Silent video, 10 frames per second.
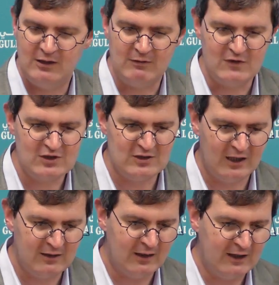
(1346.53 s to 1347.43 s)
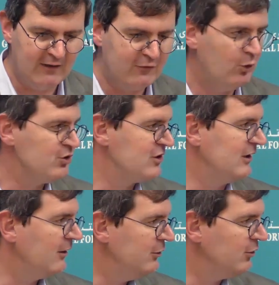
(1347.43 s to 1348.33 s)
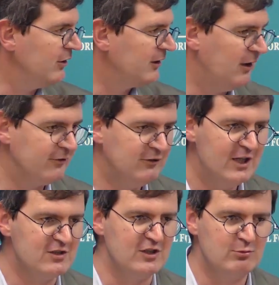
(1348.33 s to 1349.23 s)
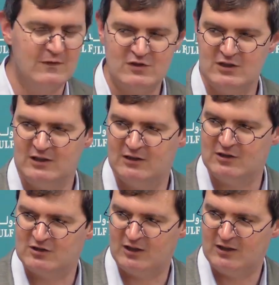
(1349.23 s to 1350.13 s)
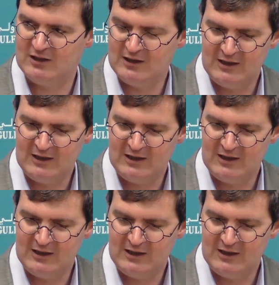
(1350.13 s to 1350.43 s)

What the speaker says: and that of course has included the Gulf crisis, we've seen that